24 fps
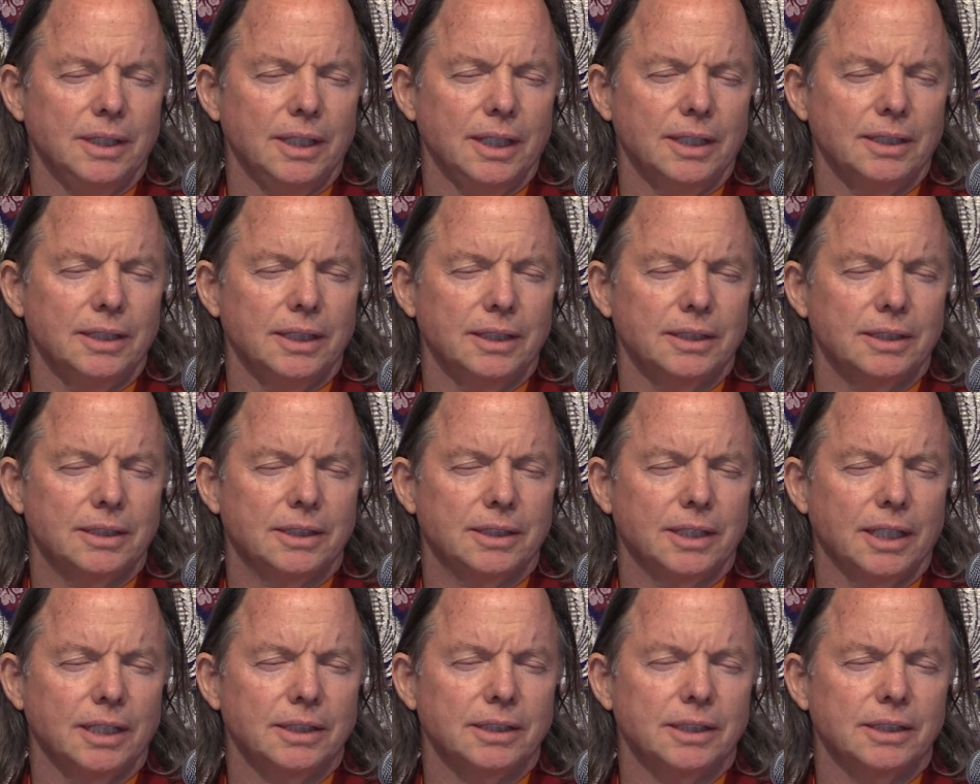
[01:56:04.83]
And then
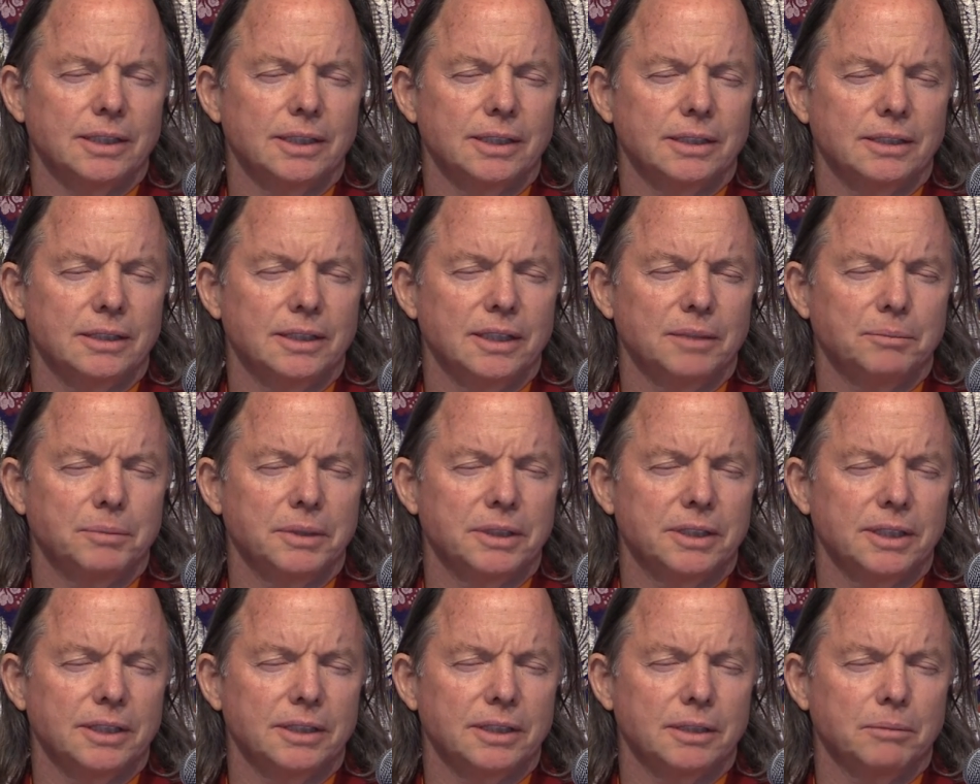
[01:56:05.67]
suddenly, deep
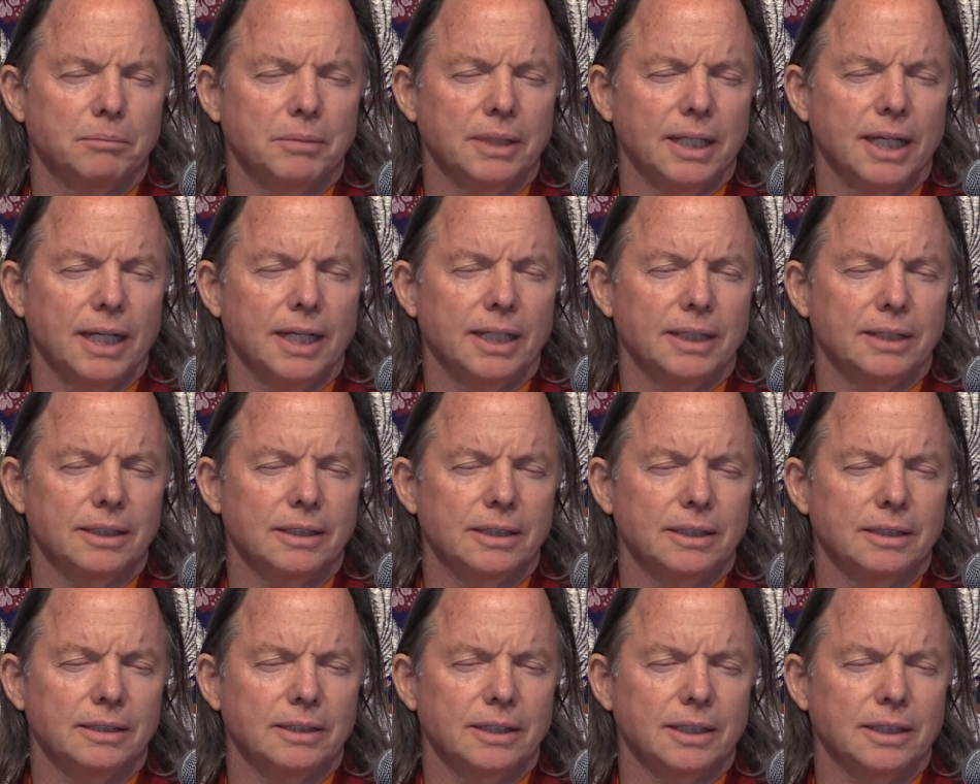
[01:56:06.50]
within the black,
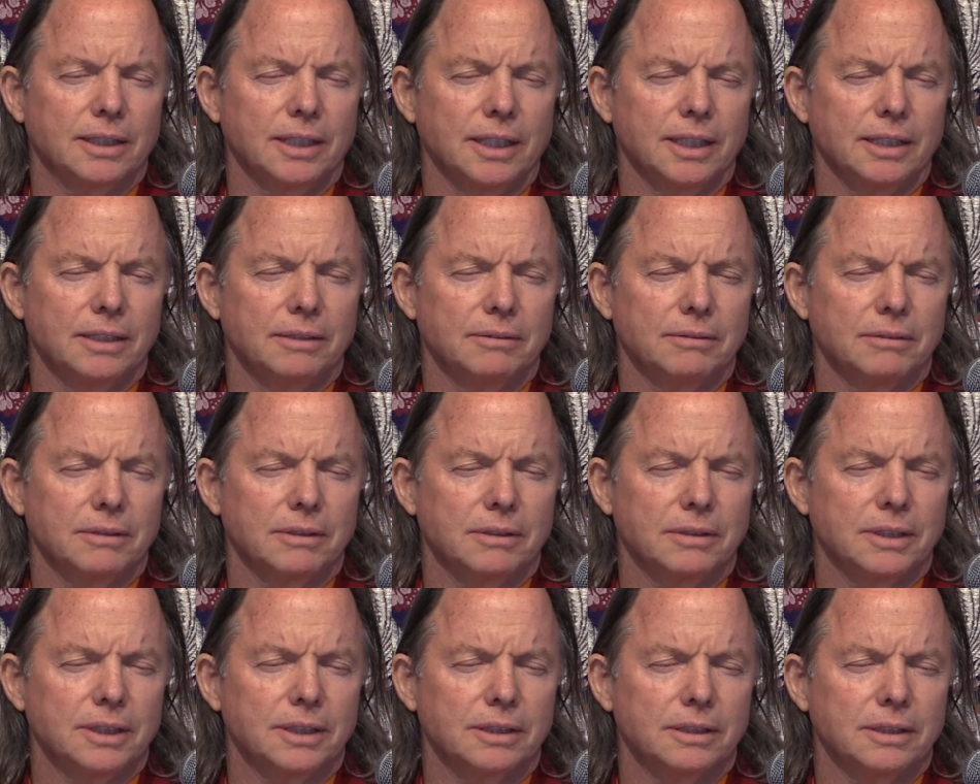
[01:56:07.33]
there's a kind of
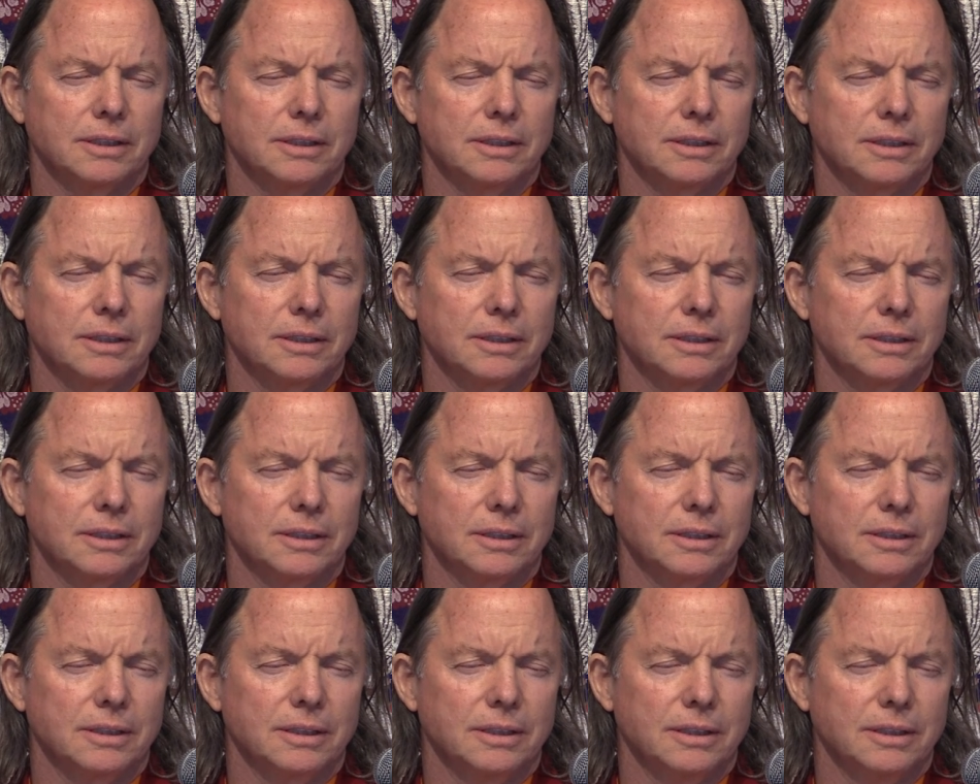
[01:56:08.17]
crystal
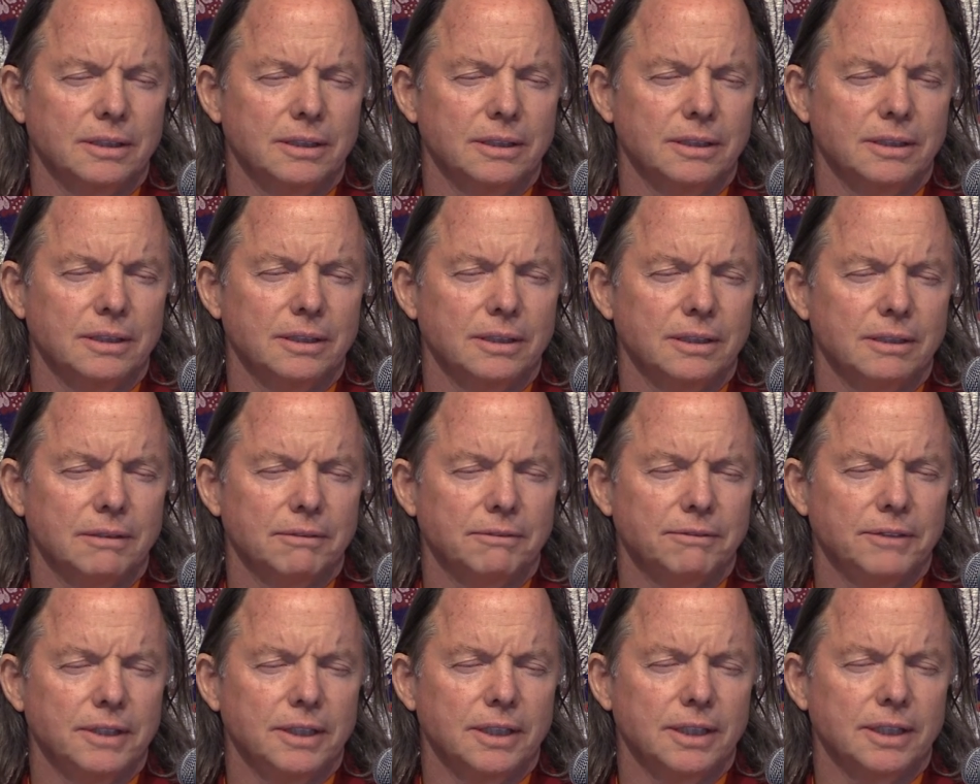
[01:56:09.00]

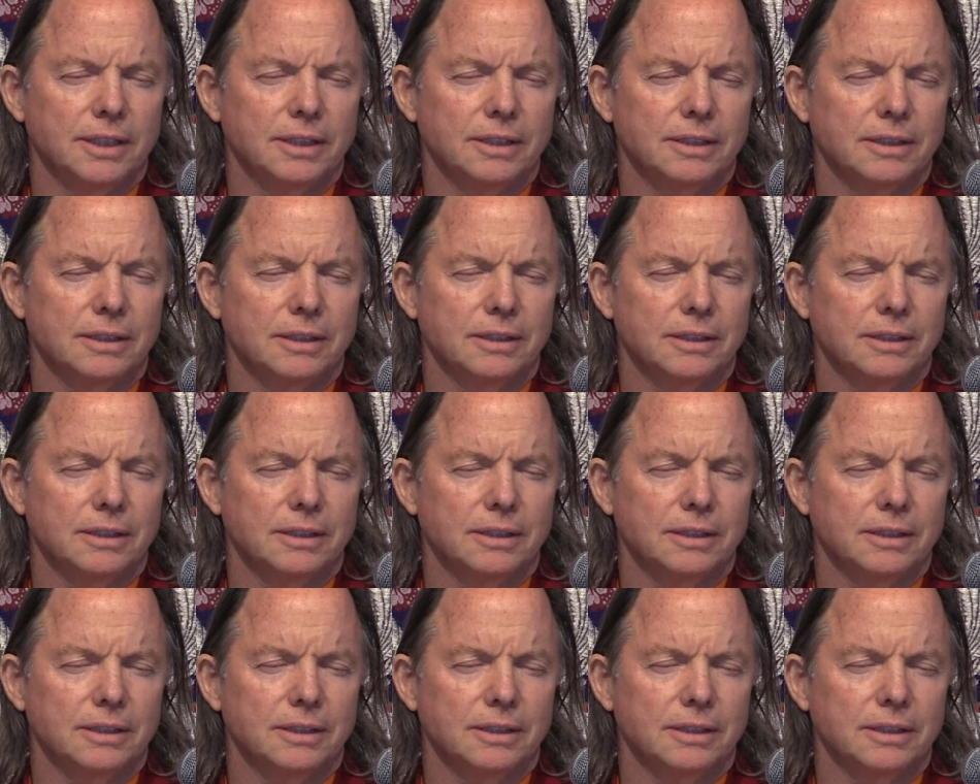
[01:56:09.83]
feeling.